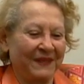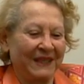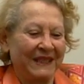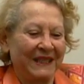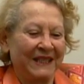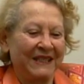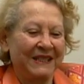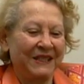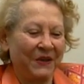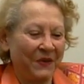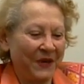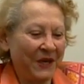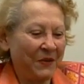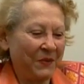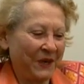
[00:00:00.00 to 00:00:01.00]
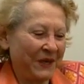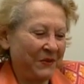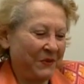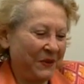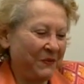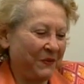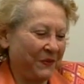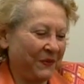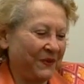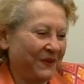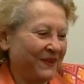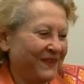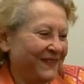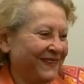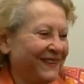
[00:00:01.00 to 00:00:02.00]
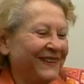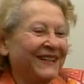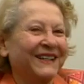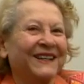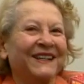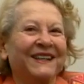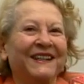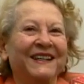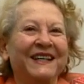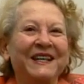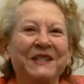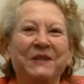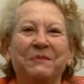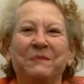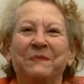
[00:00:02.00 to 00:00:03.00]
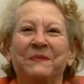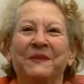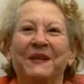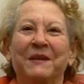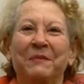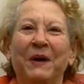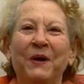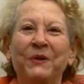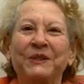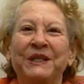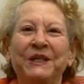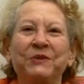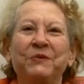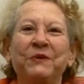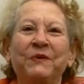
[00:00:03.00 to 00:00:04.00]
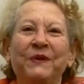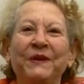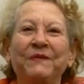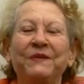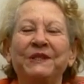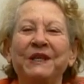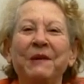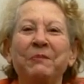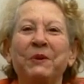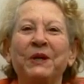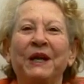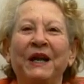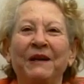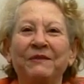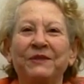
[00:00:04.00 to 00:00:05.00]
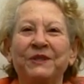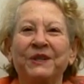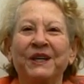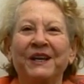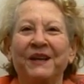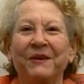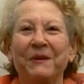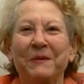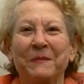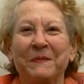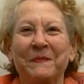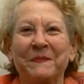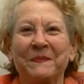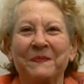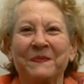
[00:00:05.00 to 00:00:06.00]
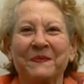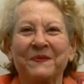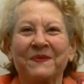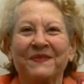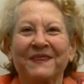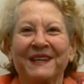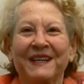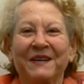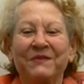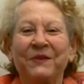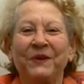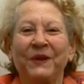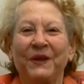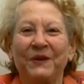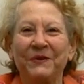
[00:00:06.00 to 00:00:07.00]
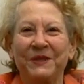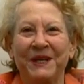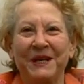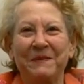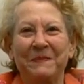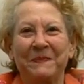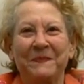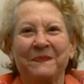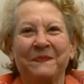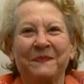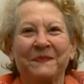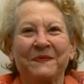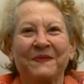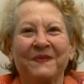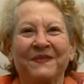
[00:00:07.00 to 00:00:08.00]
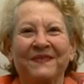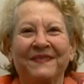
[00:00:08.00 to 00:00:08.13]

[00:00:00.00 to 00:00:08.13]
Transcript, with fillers: But so anyway, we've, as Paul says, we've lived separate lives together for a long time. Yeah.